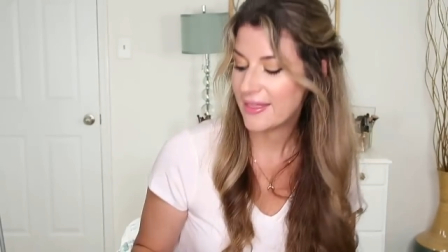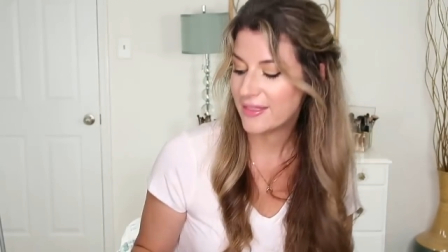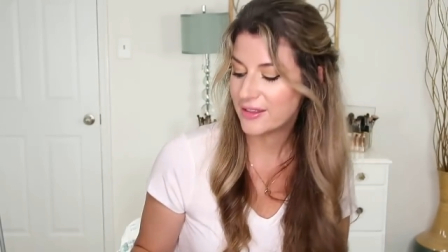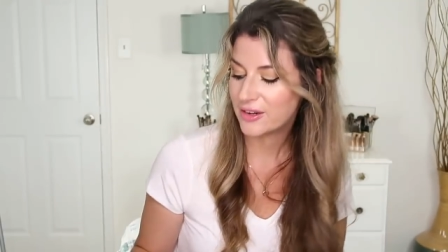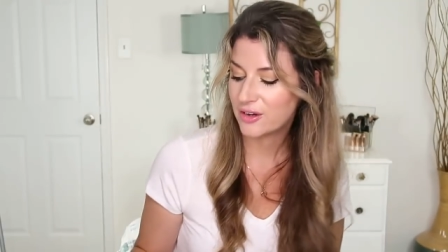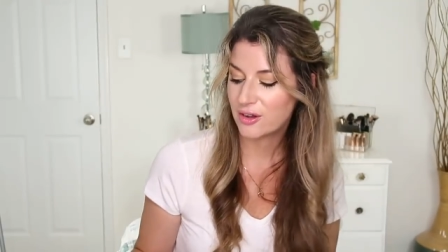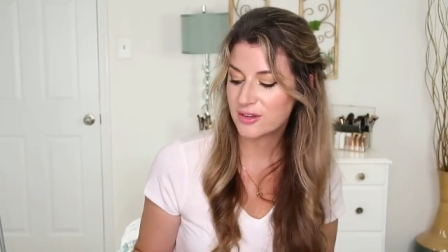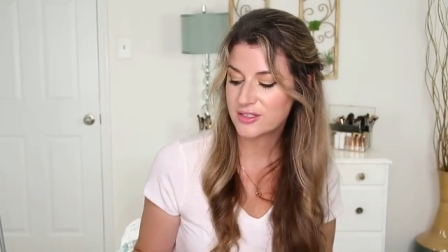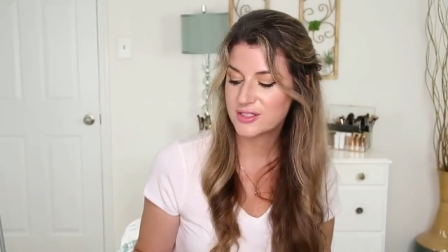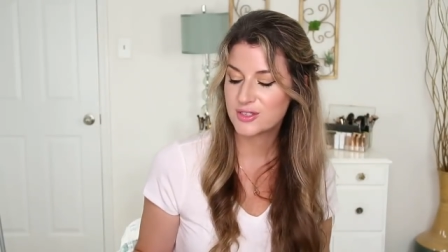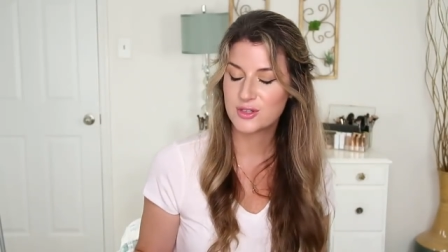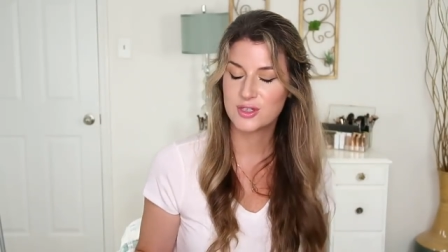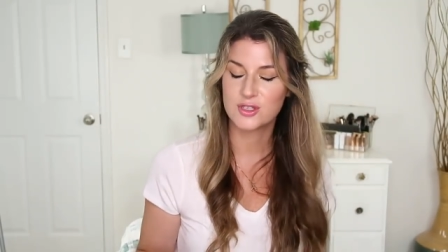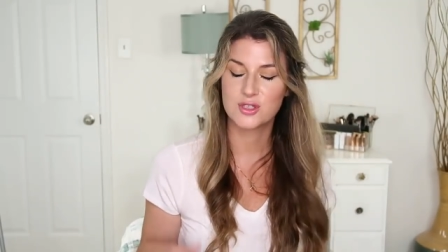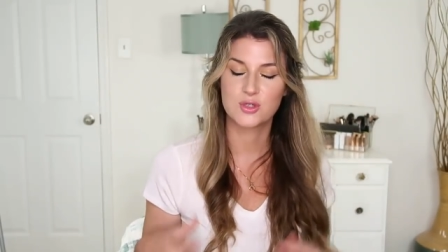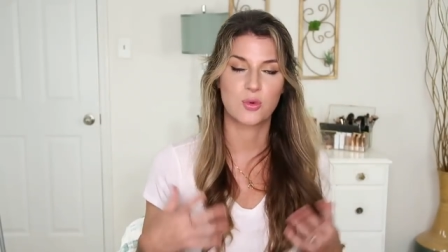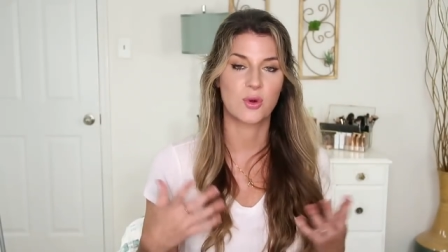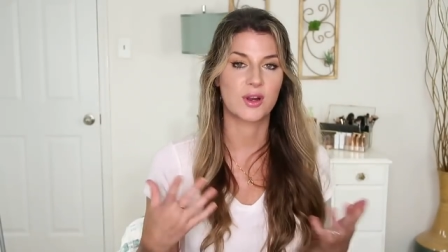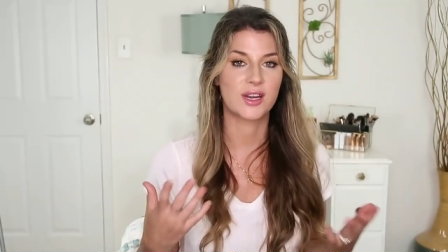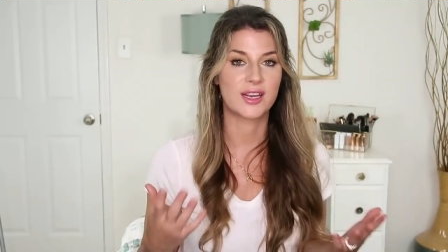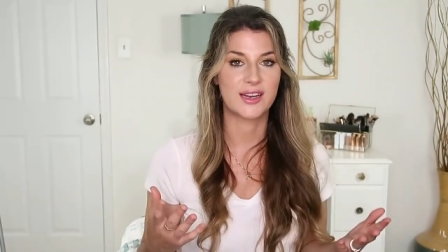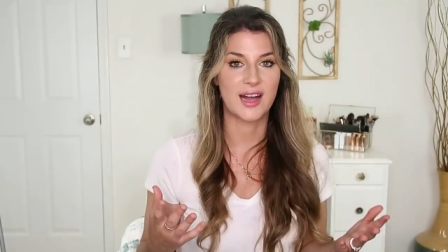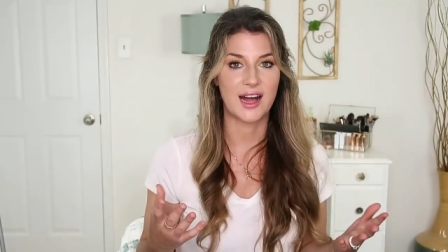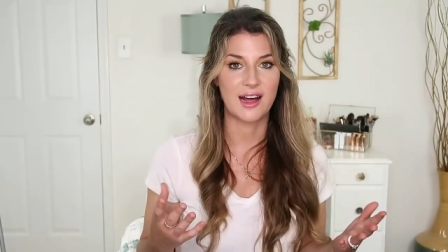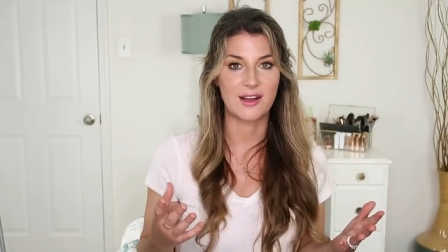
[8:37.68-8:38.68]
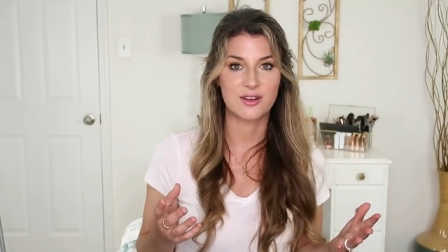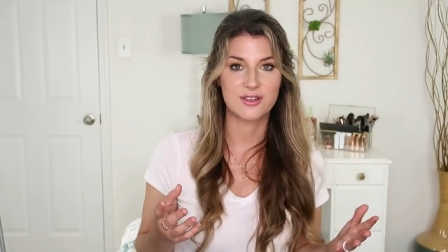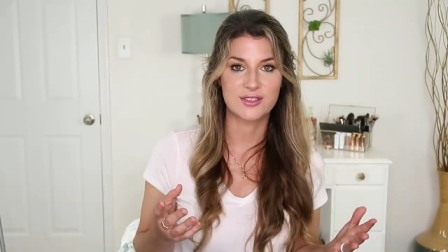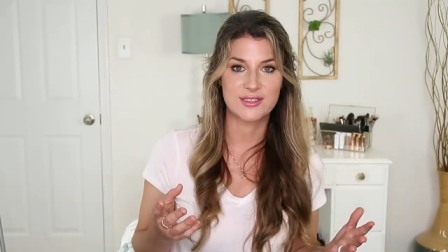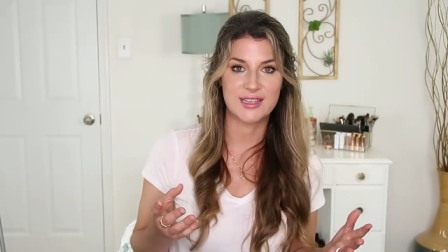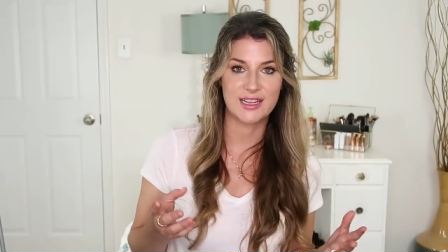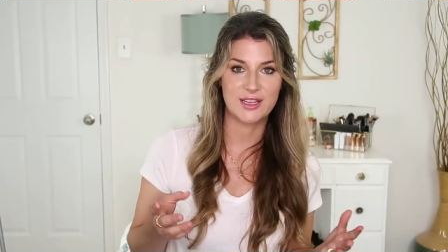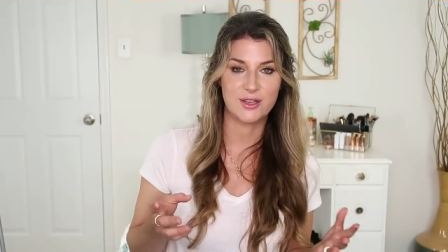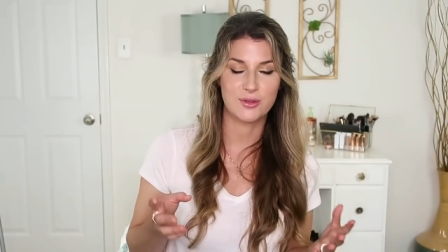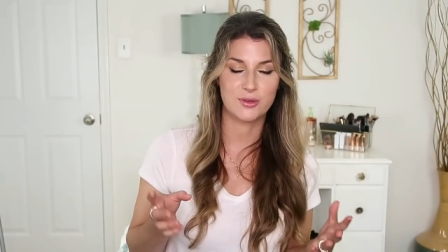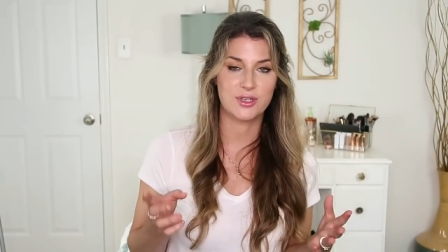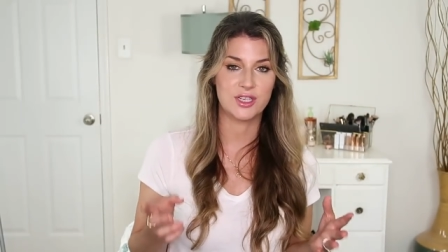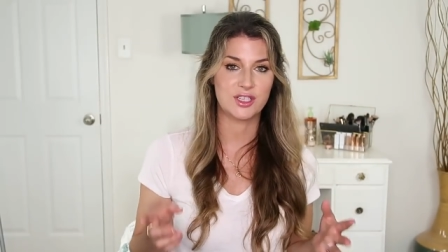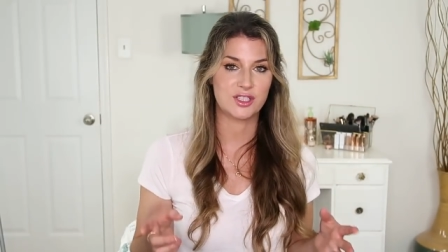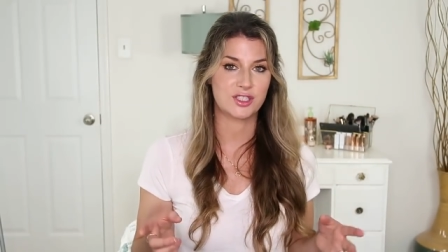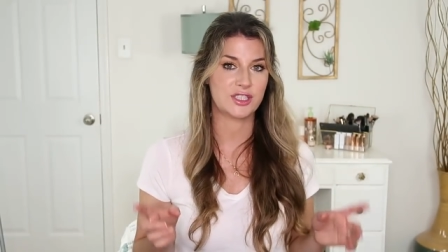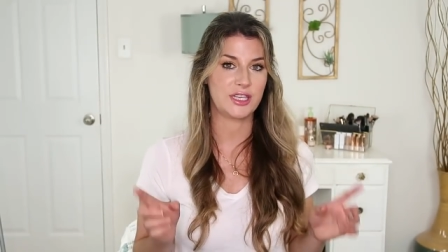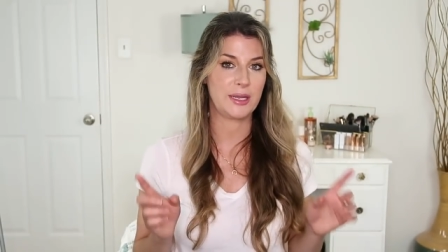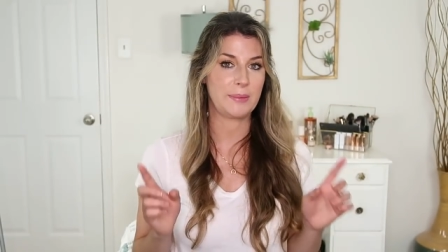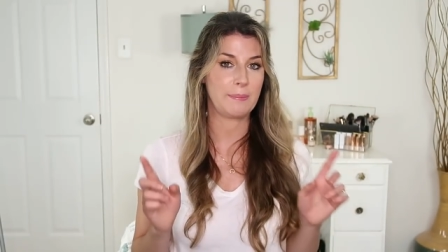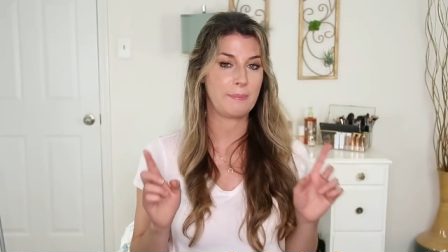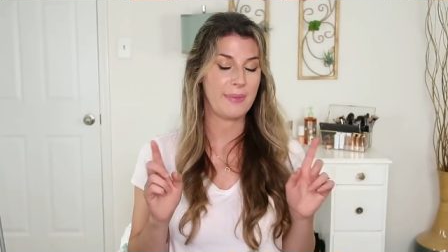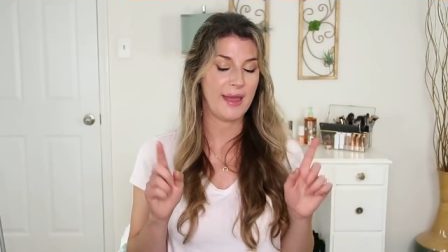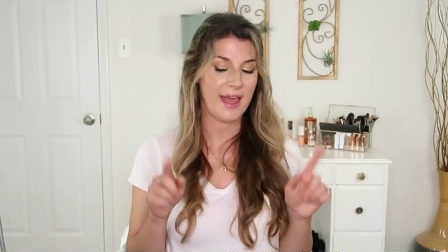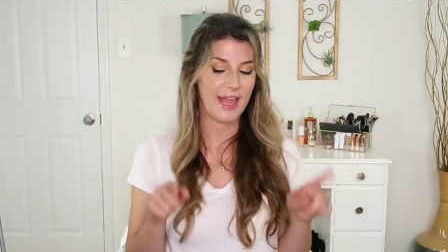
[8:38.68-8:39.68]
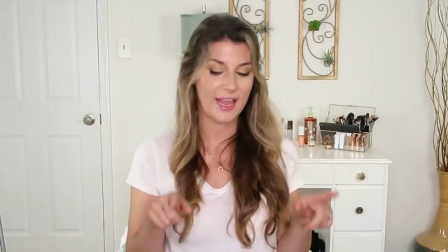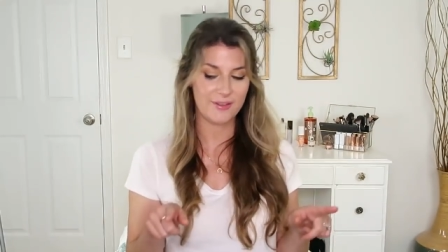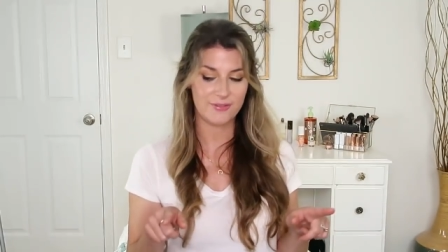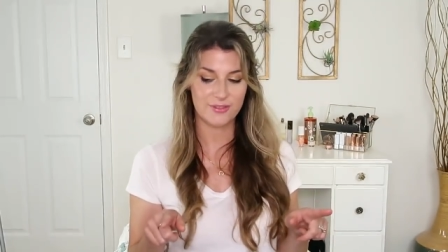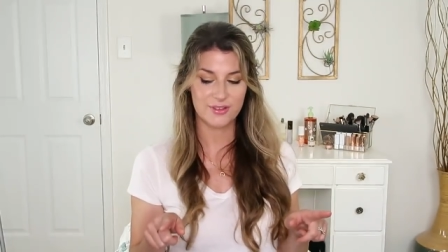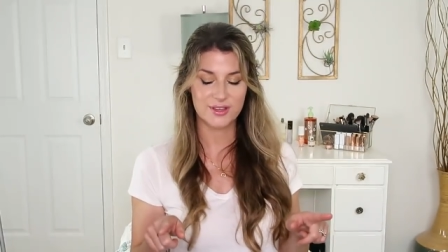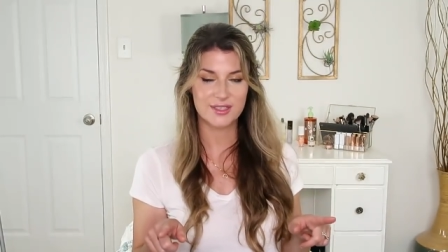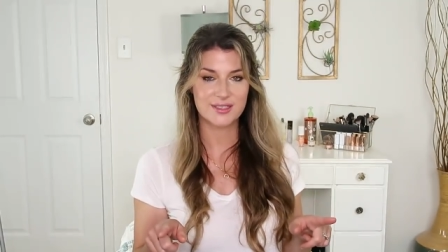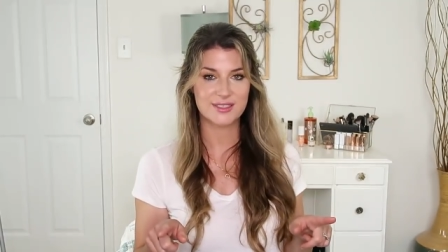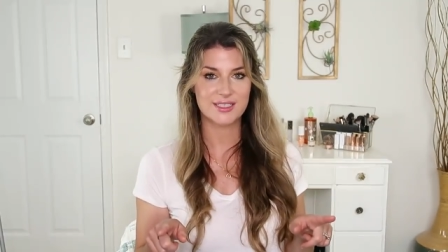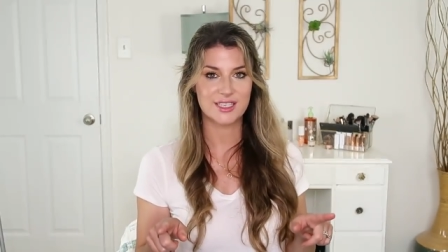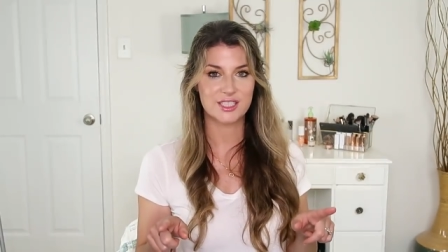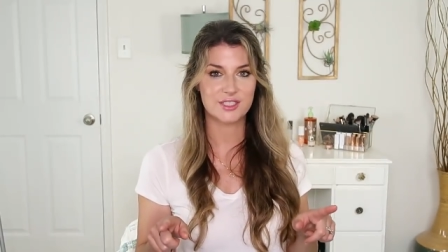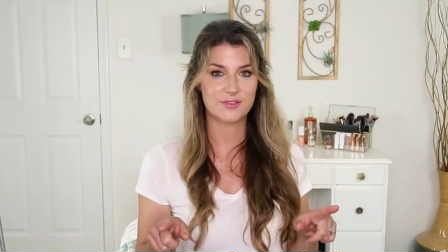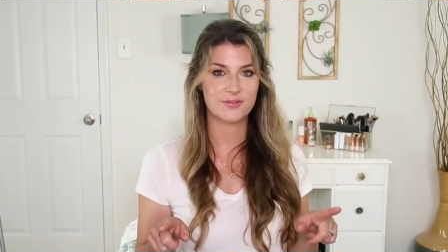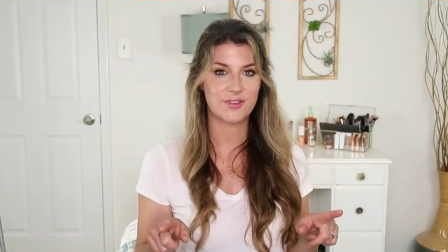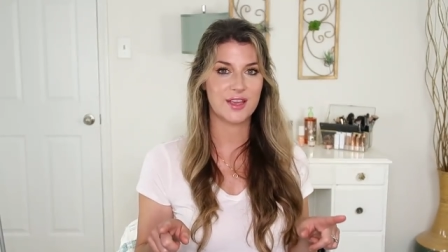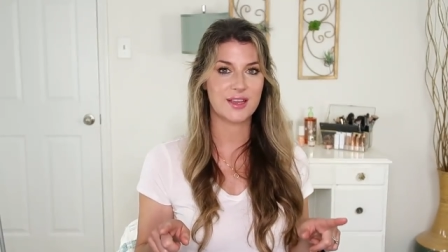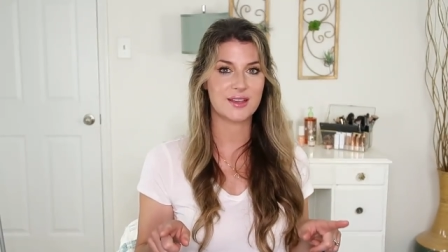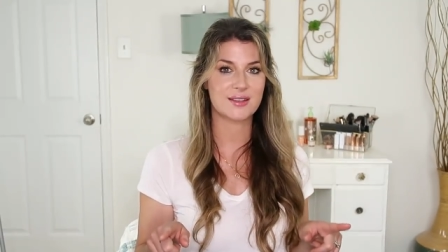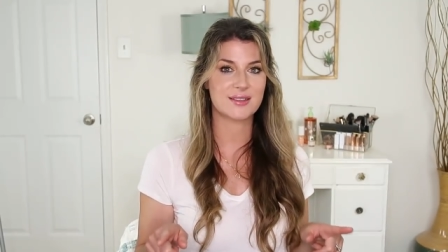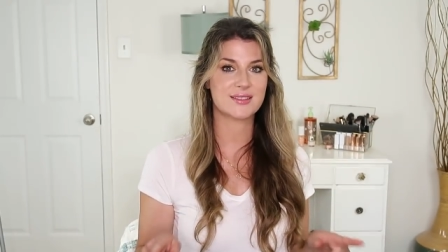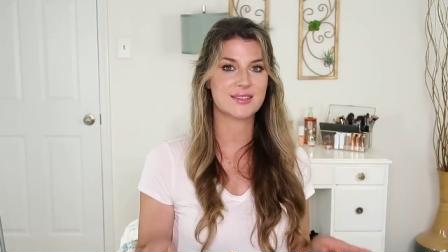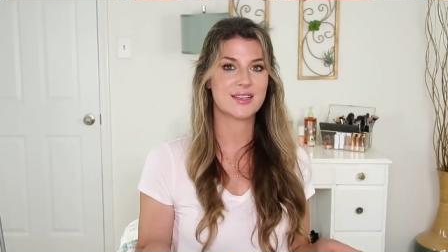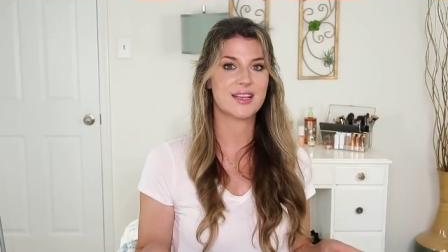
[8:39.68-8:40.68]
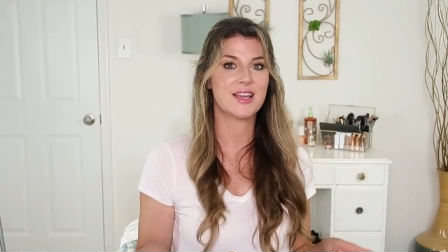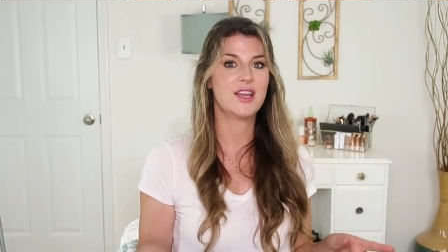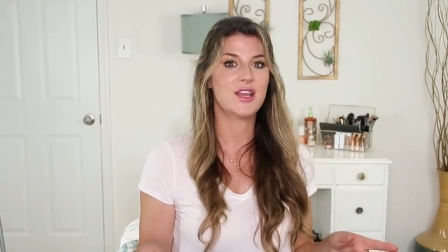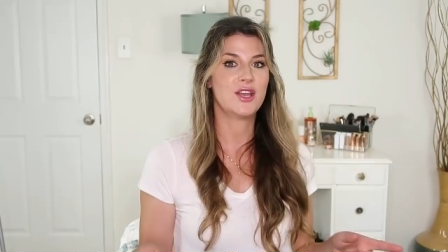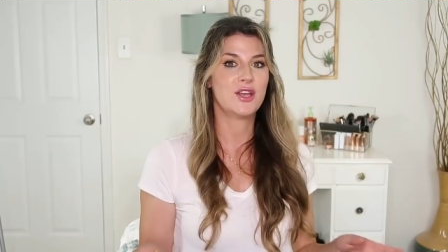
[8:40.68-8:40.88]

And then also the $20 that you initially pay for the Stitch Fix,